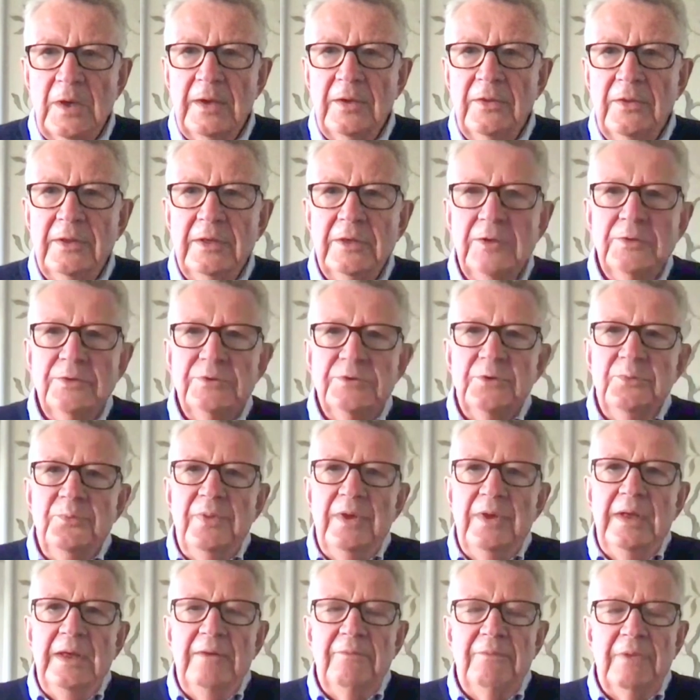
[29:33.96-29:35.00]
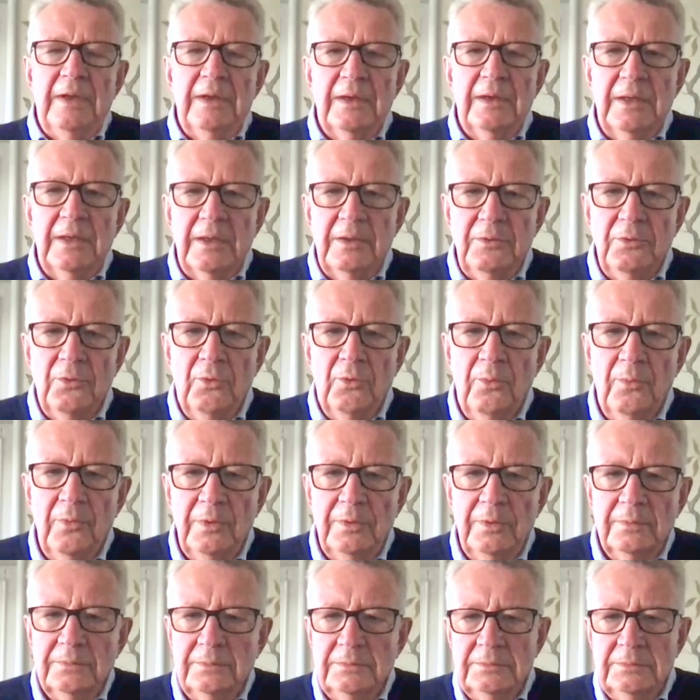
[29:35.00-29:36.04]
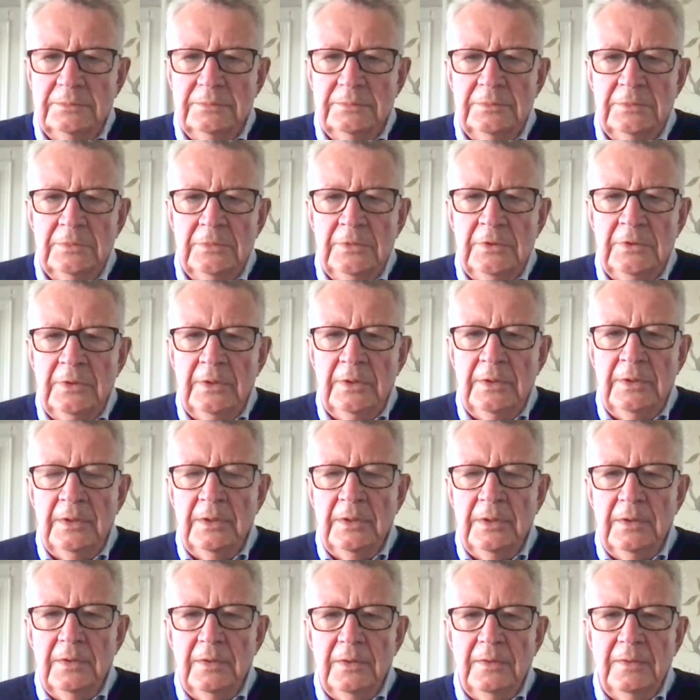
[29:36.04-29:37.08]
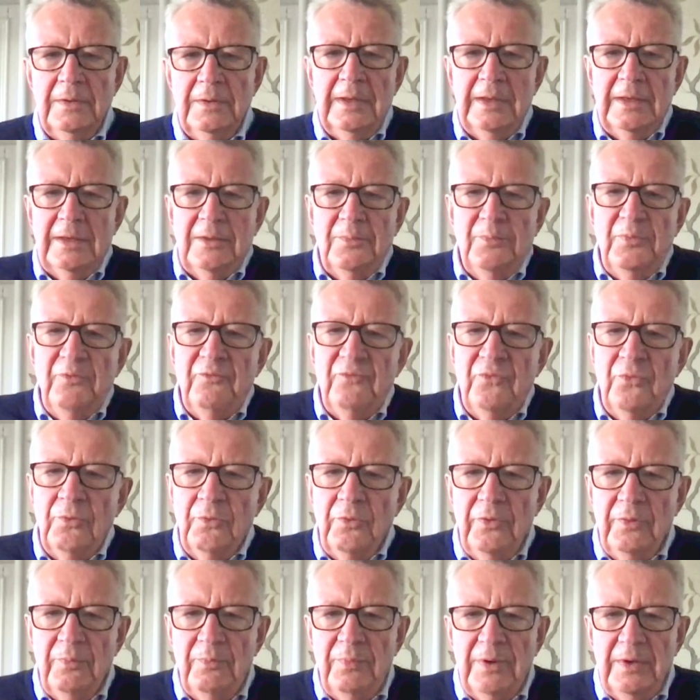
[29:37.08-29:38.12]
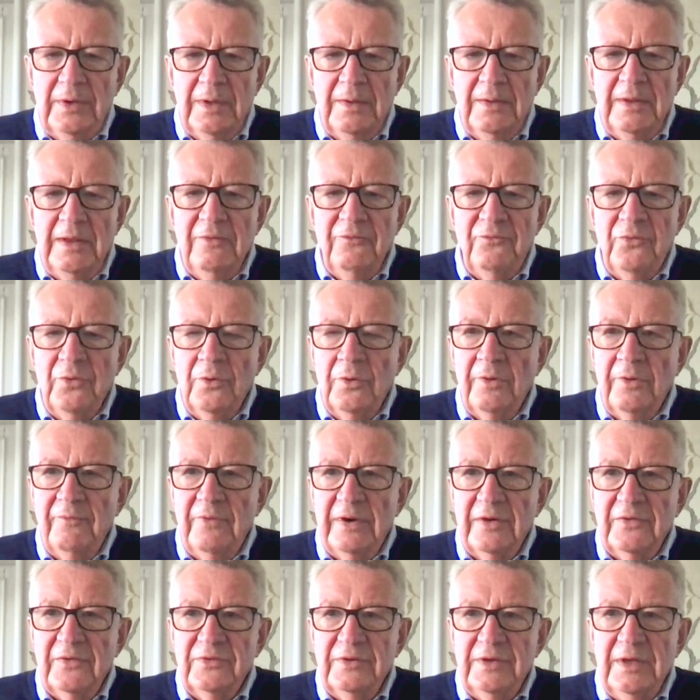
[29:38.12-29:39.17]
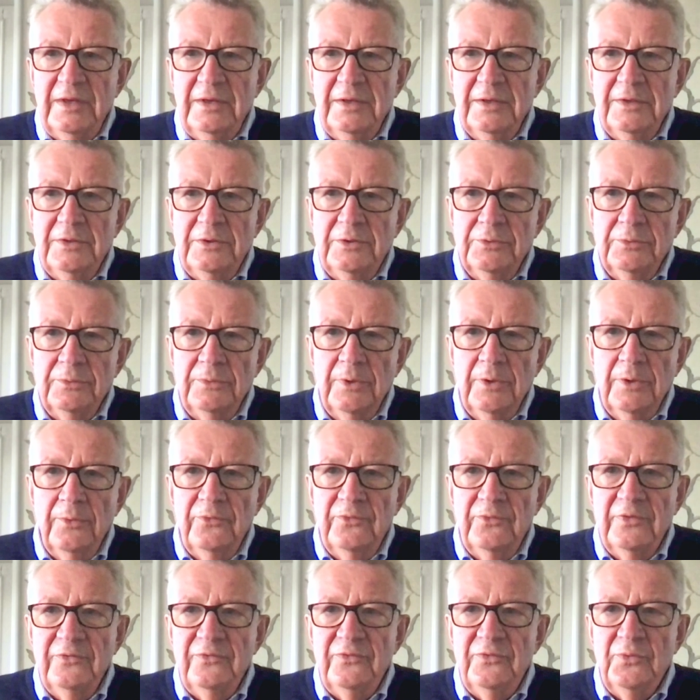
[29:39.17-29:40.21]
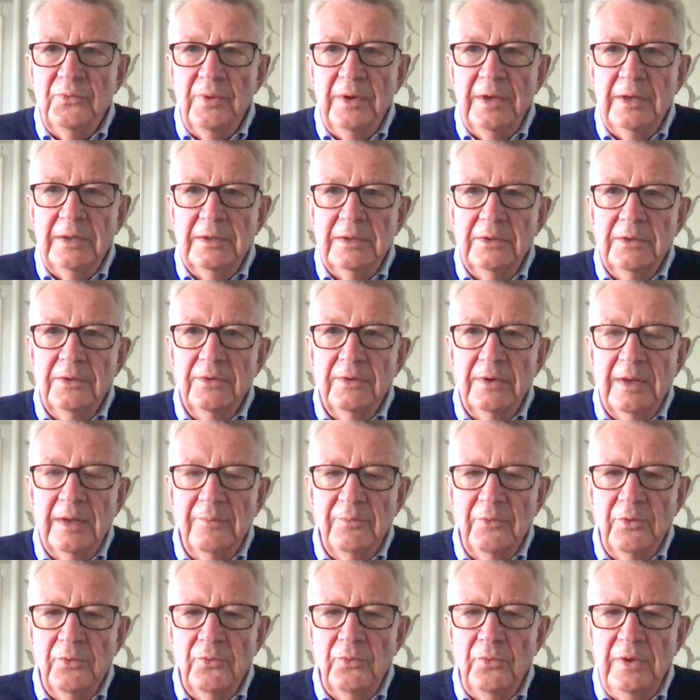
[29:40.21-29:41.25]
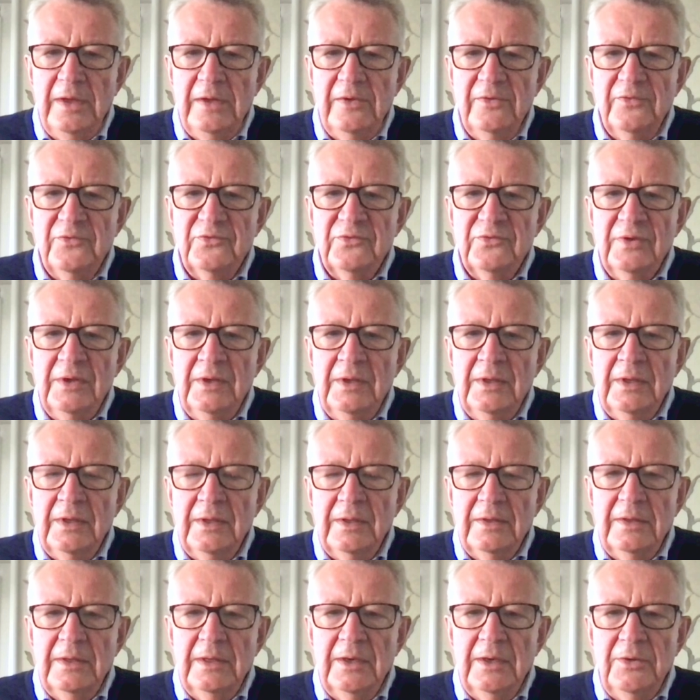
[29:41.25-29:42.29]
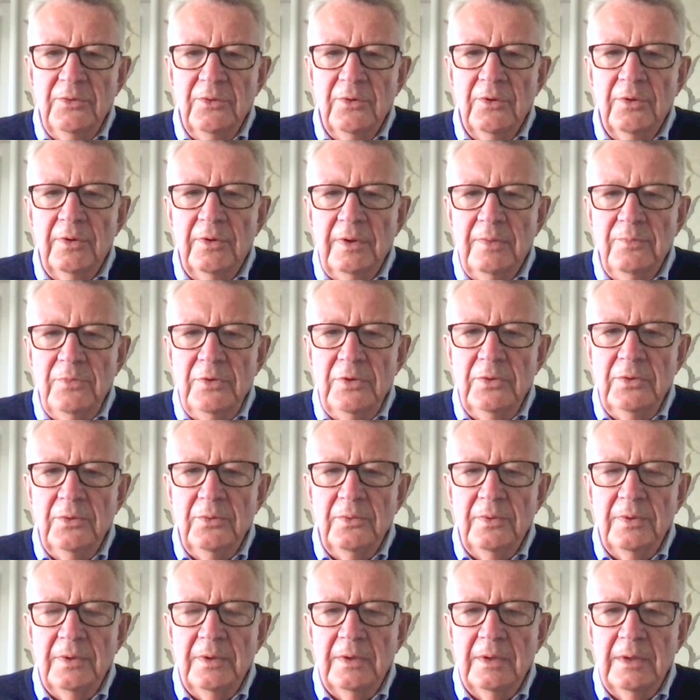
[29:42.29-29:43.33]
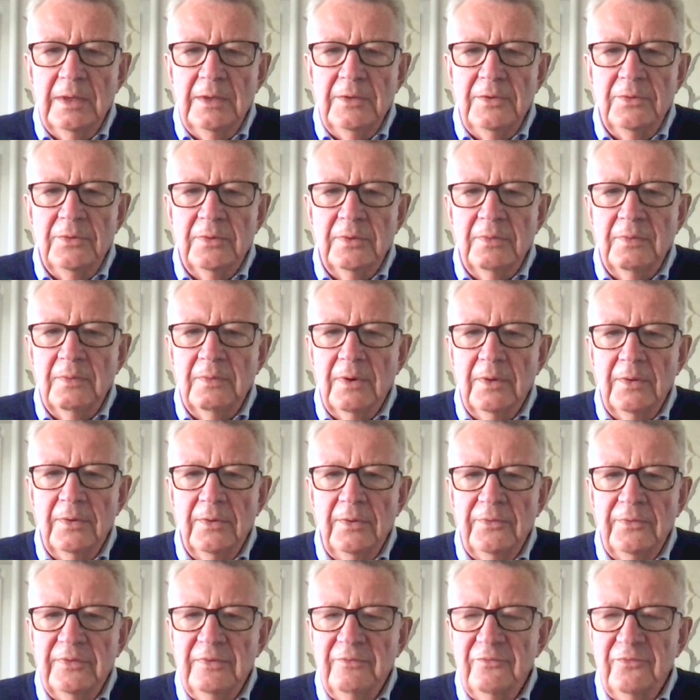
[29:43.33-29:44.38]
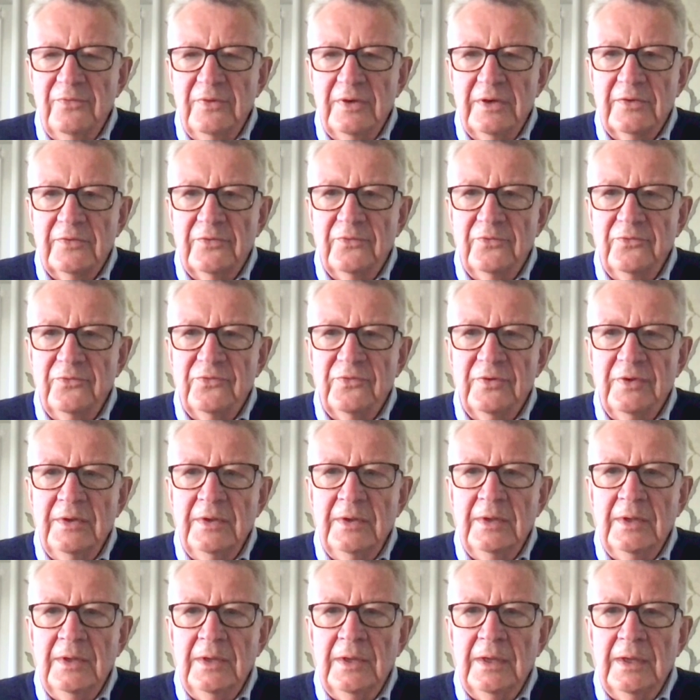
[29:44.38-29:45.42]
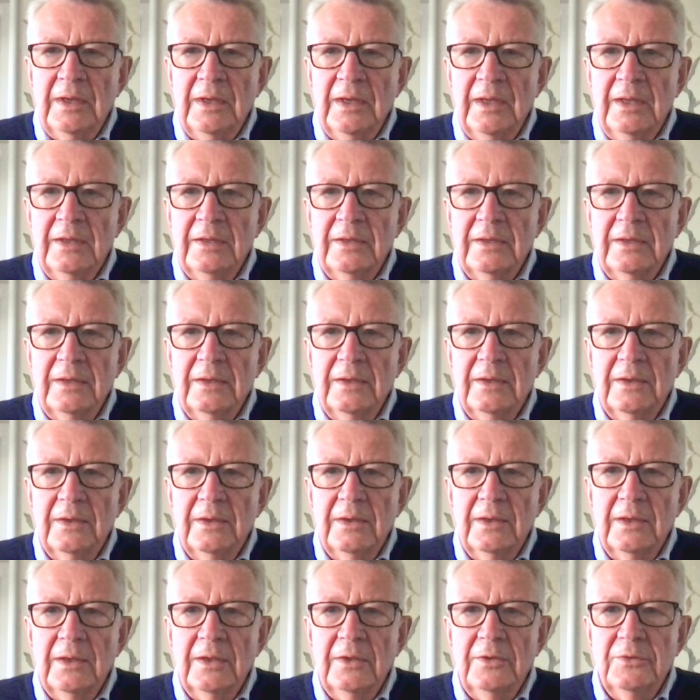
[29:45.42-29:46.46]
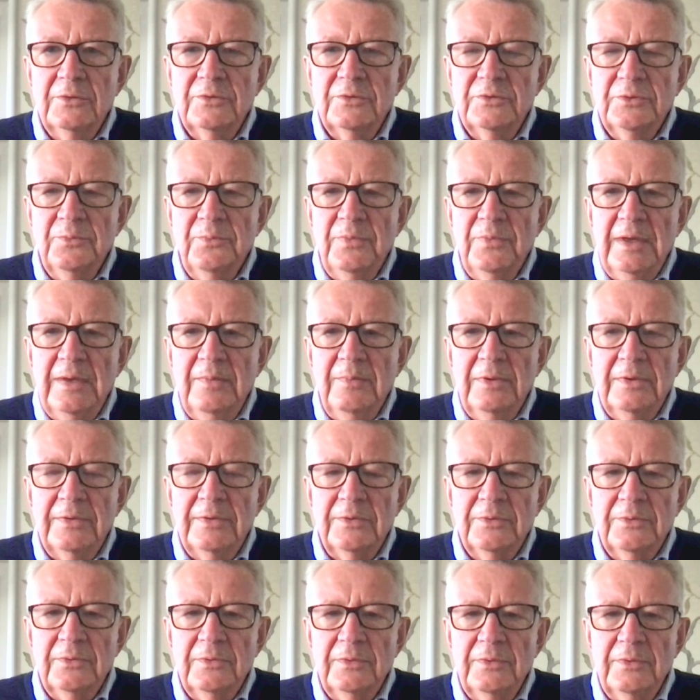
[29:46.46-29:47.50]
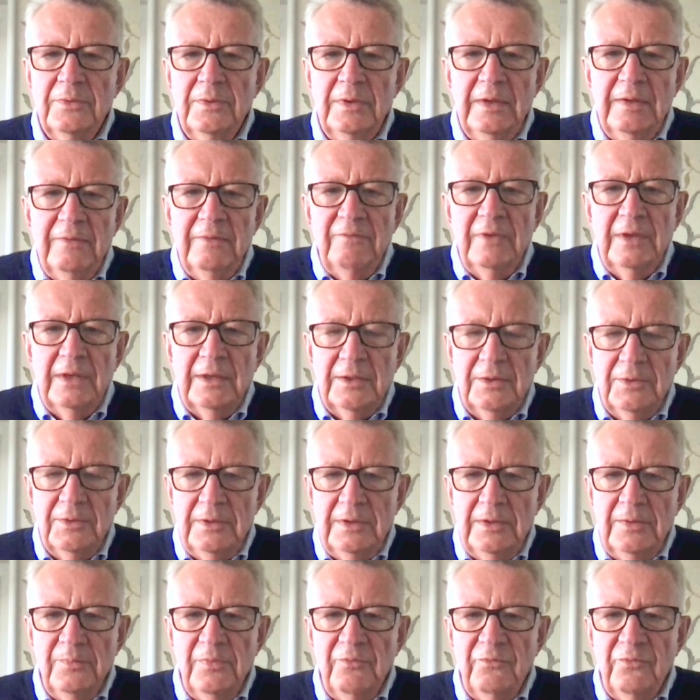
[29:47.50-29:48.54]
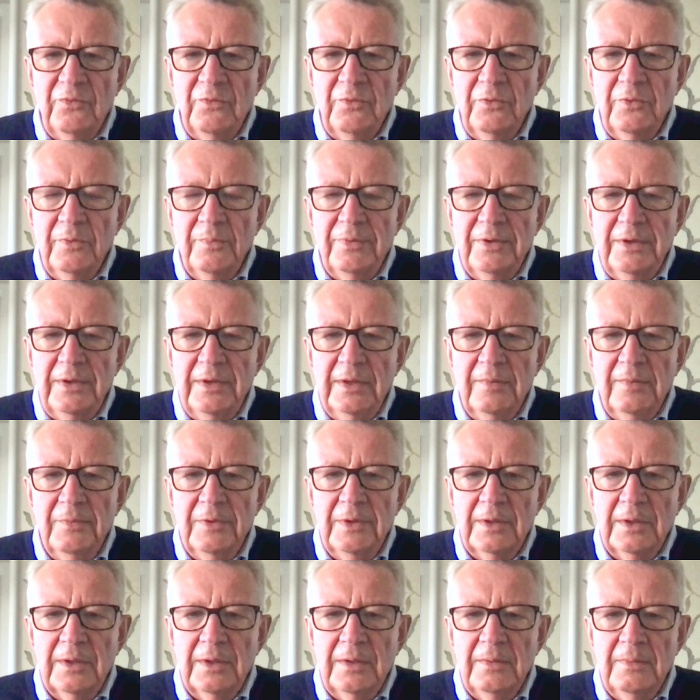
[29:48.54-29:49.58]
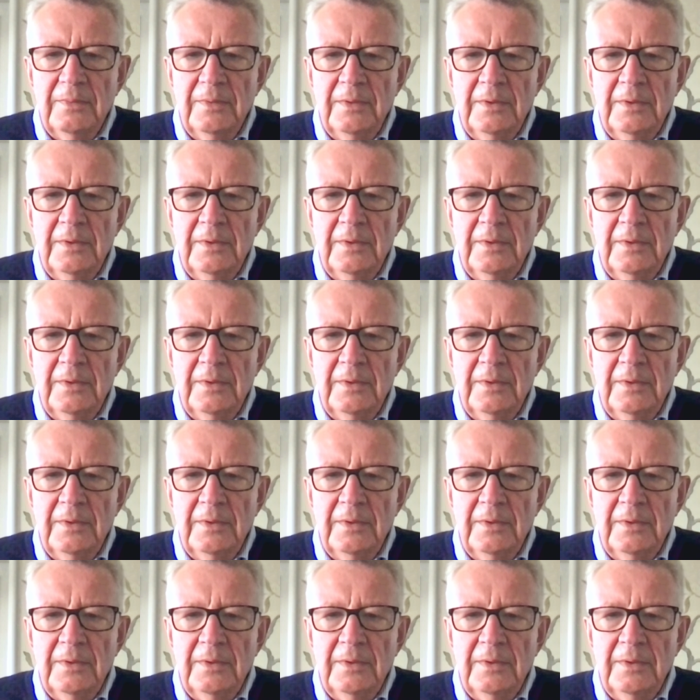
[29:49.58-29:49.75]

I think you should behave like normal, like before the pandemic. If you are vaccinated 2 doses, you wait the number of weeks, then you are immune and you are not infectious, and you should be able to live like you did before the pandemic.